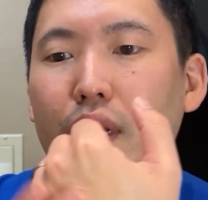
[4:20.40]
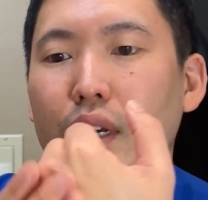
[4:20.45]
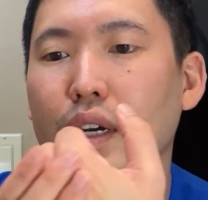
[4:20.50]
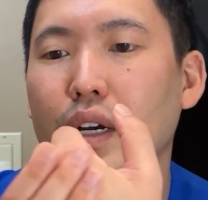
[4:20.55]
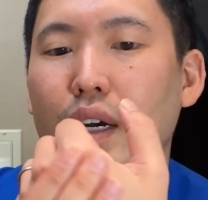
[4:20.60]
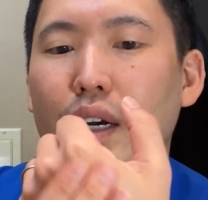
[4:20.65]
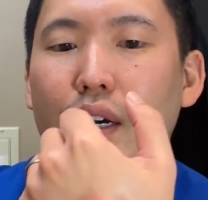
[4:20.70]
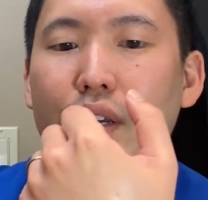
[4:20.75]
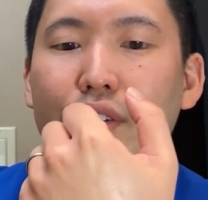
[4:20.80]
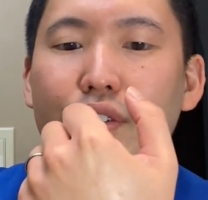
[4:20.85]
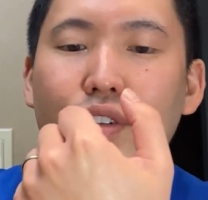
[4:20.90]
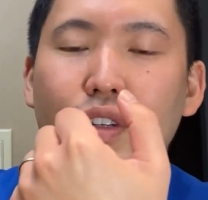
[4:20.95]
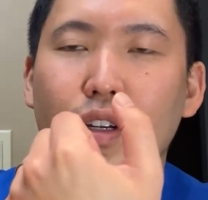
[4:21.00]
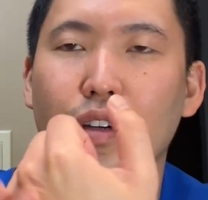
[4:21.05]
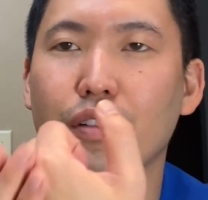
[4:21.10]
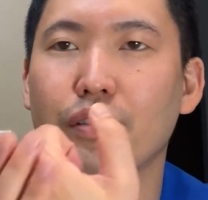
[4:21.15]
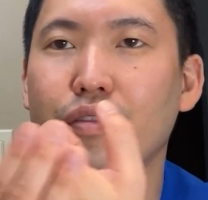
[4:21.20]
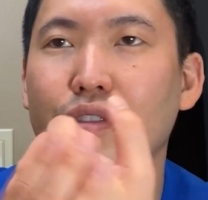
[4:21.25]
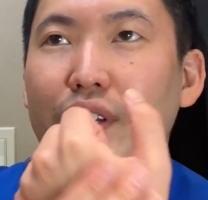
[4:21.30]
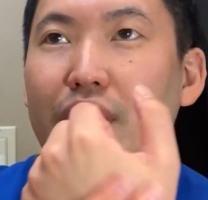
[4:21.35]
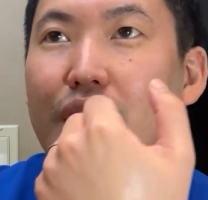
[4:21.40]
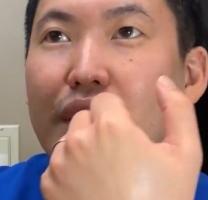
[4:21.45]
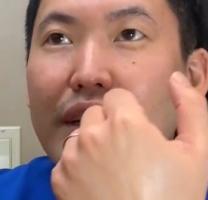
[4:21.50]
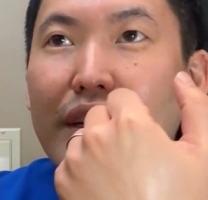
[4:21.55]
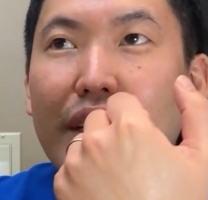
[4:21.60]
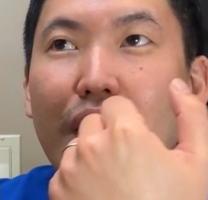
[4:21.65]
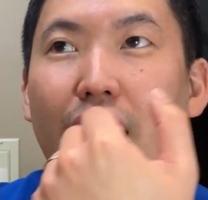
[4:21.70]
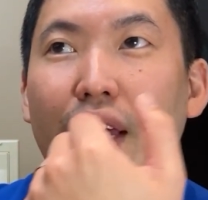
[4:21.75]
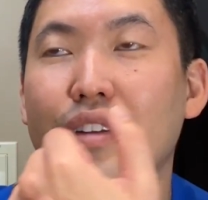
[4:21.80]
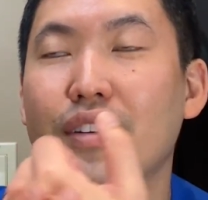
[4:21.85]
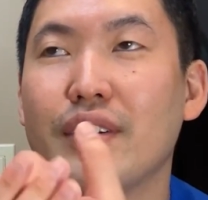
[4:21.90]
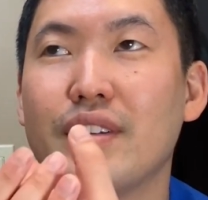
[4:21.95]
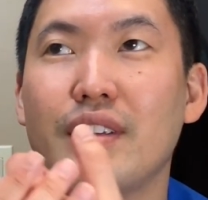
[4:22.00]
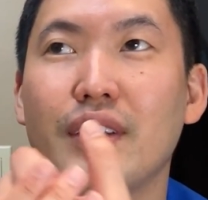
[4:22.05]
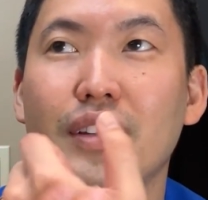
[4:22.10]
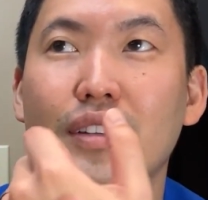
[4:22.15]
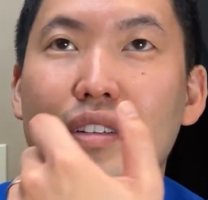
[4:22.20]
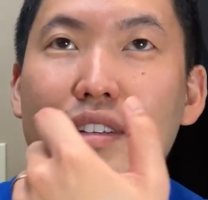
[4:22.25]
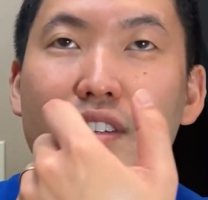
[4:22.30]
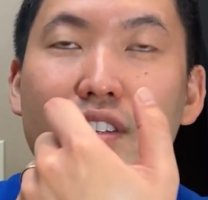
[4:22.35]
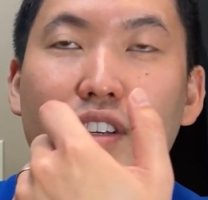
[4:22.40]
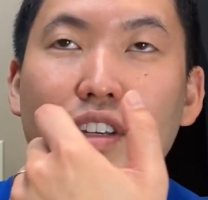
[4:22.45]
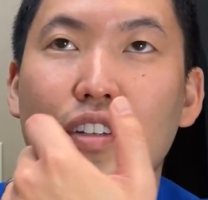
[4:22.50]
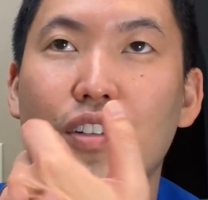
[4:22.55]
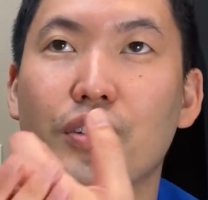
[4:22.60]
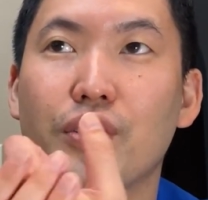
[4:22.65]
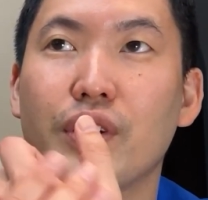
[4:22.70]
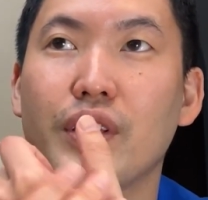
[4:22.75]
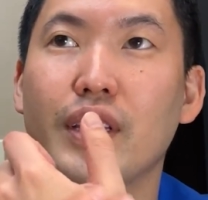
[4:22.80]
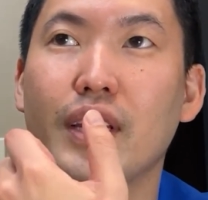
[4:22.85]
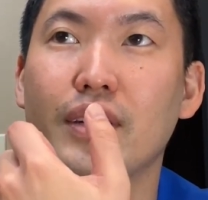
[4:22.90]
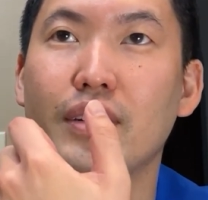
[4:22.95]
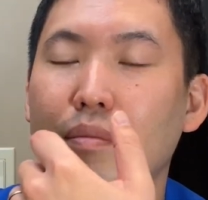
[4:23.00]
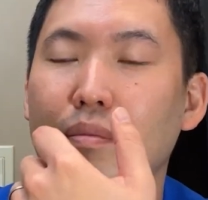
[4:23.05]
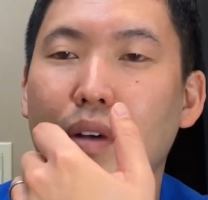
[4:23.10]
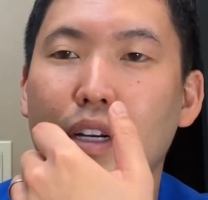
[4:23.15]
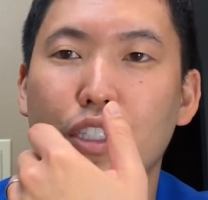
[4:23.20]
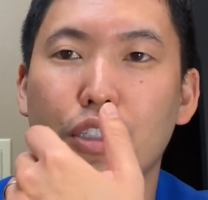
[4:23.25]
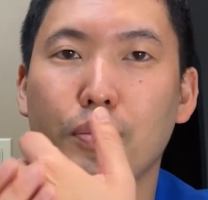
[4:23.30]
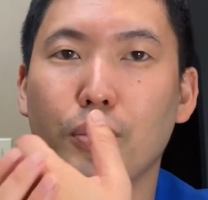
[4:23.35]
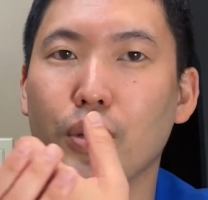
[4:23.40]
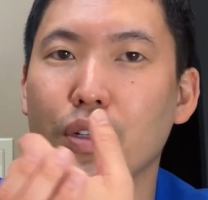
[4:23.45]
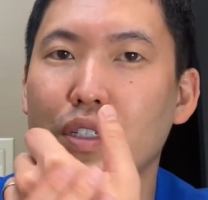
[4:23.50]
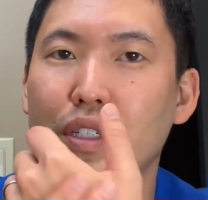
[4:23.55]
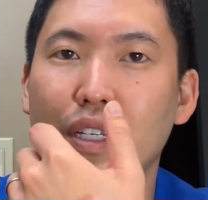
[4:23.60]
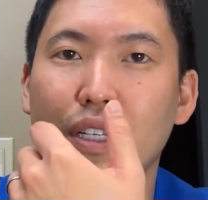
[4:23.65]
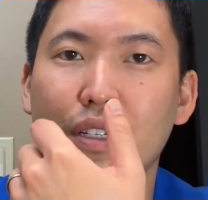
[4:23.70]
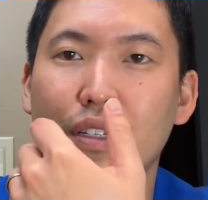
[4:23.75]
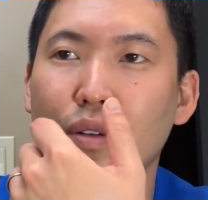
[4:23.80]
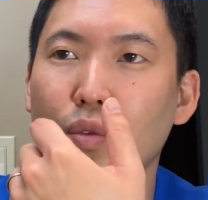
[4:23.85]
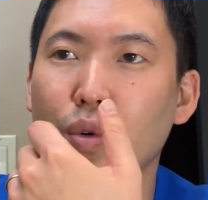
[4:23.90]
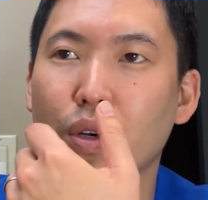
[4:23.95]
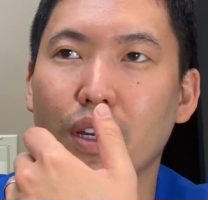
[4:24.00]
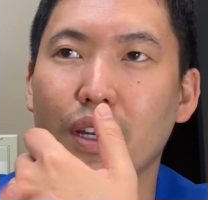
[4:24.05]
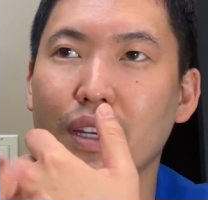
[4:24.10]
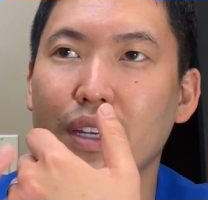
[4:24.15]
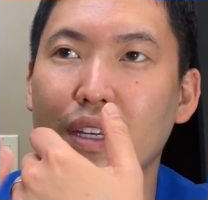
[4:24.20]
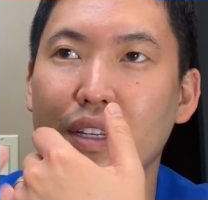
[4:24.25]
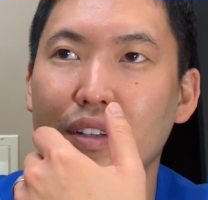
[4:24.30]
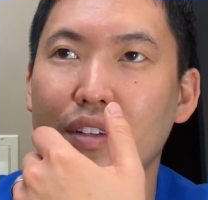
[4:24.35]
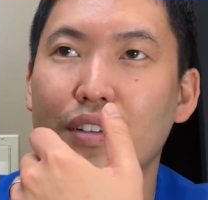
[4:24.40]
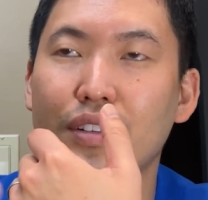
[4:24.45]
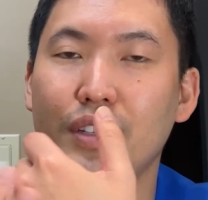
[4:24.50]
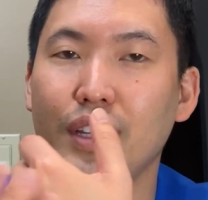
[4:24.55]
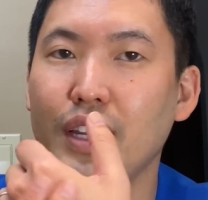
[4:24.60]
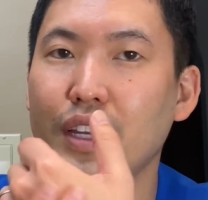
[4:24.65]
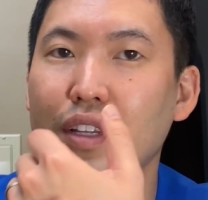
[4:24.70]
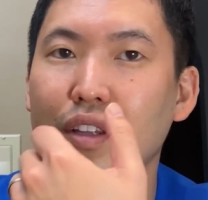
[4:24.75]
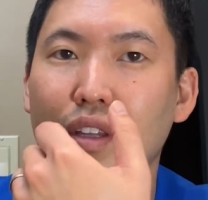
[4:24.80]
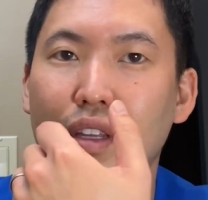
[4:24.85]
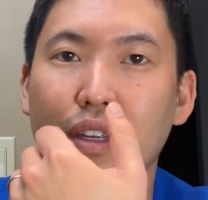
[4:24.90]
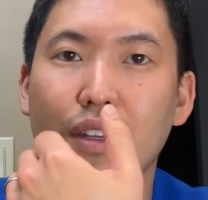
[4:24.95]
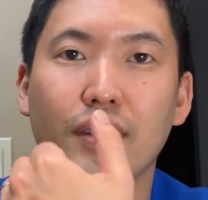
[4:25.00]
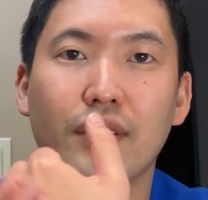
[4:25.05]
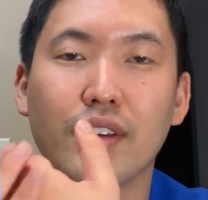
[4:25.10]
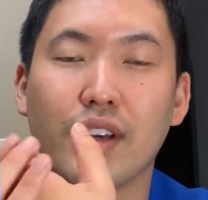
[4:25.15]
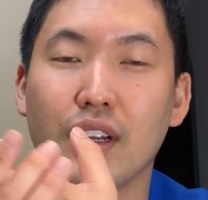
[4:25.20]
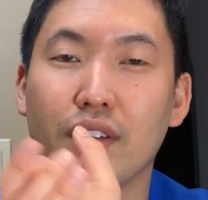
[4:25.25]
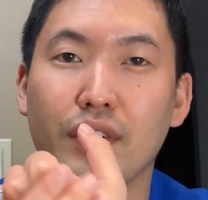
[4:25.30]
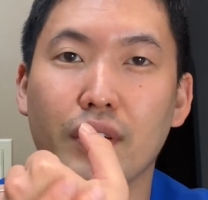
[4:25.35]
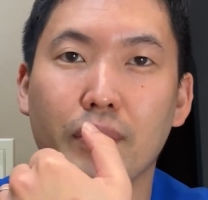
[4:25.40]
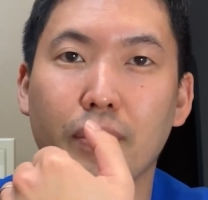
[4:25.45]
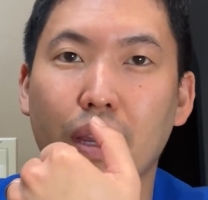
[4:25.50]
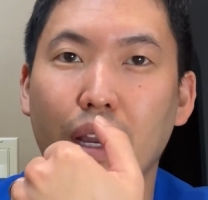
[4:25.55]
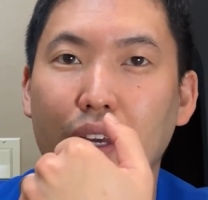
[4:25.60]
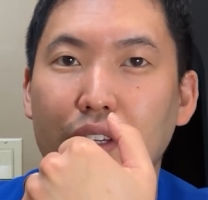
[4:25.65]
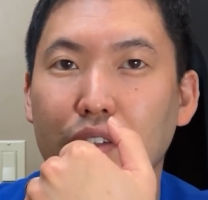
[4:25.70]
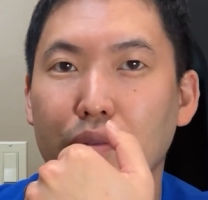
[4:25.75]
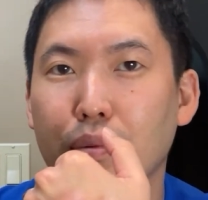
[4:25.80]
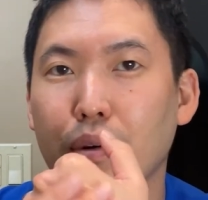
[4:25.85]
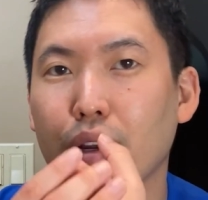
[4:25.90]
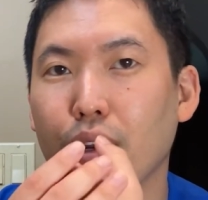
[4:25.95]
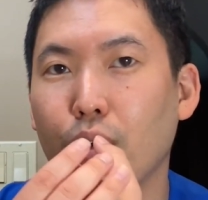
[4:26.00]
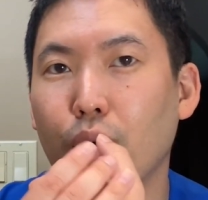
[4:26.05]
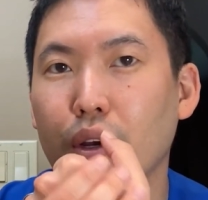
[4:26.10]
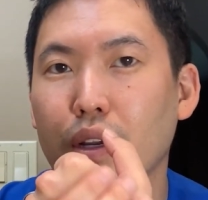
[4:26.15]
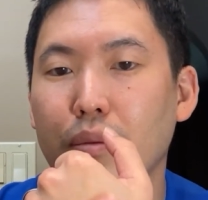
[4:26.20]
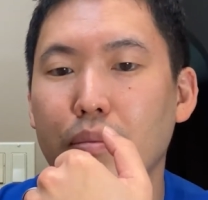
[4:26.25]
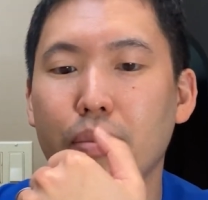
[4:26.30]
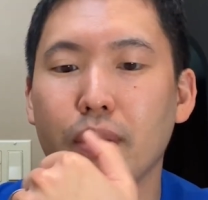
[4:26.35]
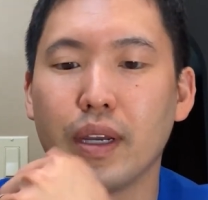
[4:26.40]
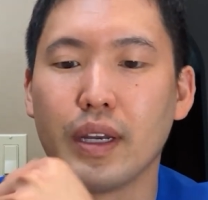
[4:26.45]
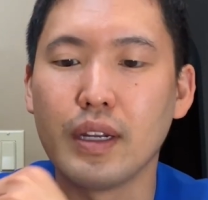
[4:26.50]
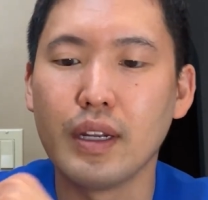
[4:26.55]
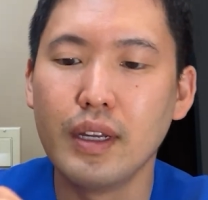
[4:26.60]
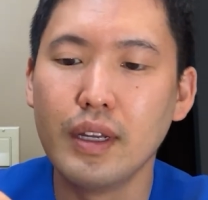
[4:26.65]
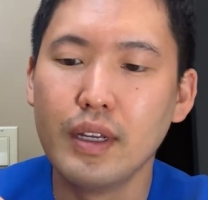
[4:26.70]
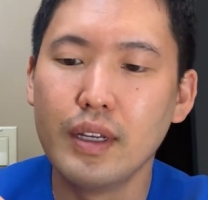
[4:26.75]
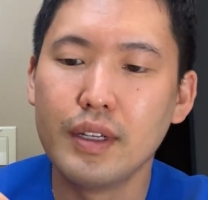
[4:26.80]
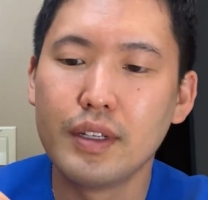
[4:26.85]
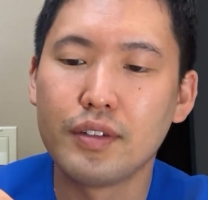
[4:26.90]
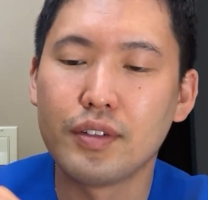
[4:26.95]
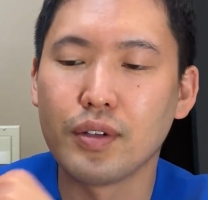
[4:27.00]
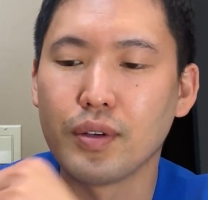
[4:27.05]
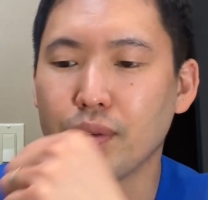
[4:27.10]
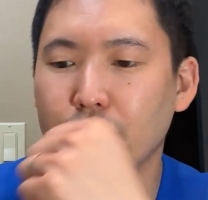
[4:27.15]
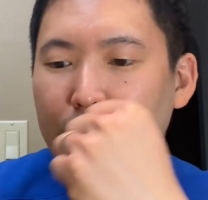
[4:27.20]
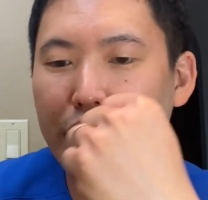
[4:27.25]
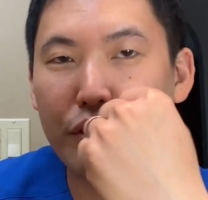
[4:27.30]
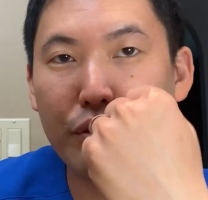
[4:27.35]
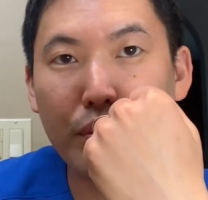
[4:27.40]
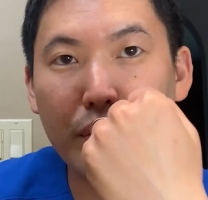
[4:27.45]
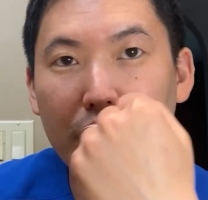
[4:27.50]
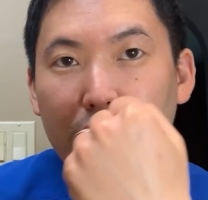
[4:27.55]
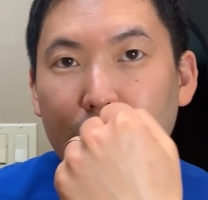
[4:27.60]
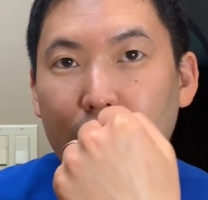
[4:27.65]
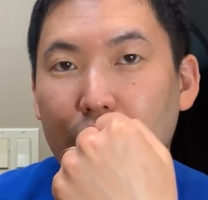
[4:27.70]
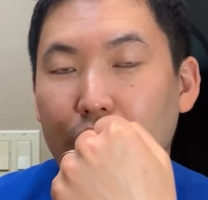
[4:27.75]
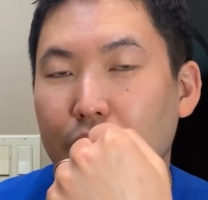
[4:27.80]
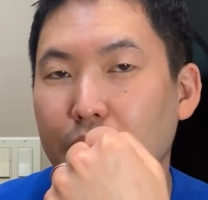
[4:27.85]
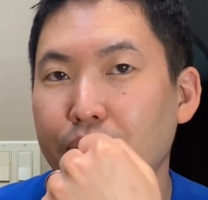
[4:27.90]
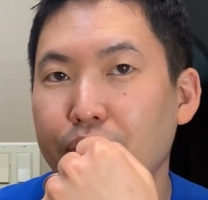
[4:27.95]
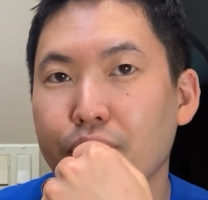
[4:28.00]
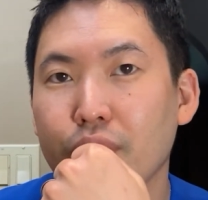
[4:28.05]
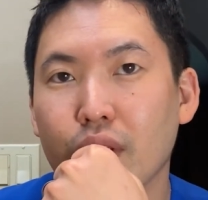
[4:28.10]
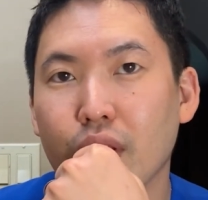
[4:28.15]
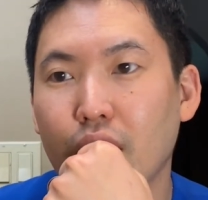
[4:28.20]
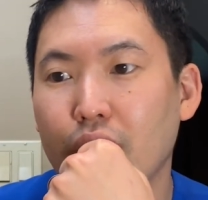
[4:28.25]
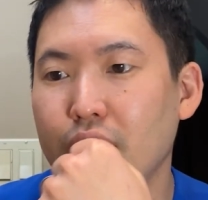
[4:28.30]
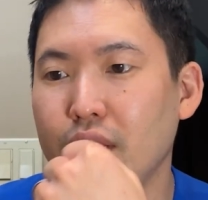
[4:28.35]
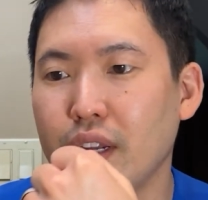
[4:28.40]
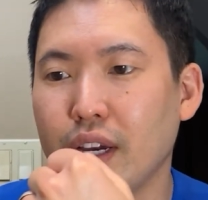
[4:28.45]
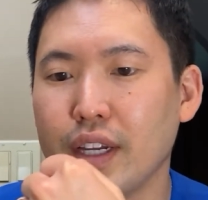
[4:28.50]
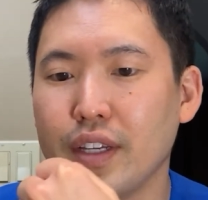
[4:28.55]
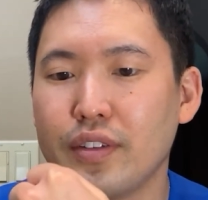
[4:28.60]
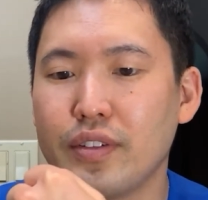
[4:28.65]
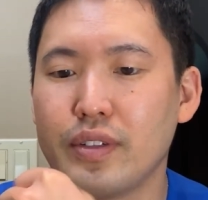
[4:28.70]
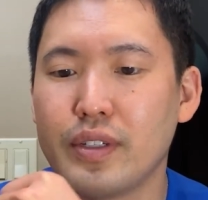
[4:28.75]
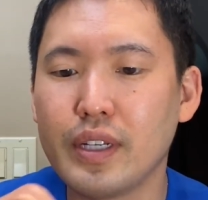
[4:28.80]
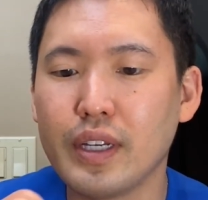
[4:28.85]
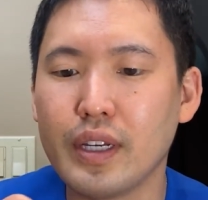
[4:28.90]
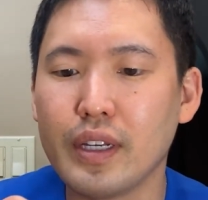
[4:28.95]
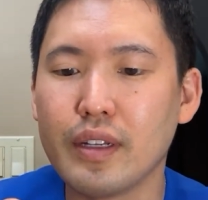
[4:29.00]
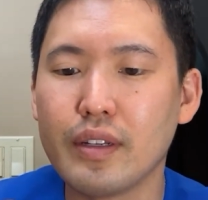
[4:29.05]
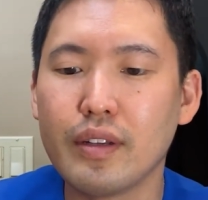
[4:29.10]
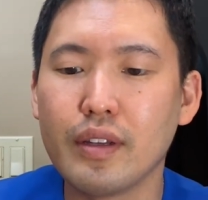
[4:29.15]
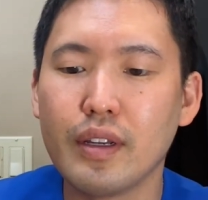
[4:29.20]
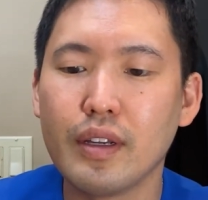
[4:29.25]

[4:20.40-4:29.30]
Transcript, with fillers: Uh, CeraVe has a tinted sunscreen that's much more tinted where it can stain the inside of your mask quite a bit. So this one here, a nice tint,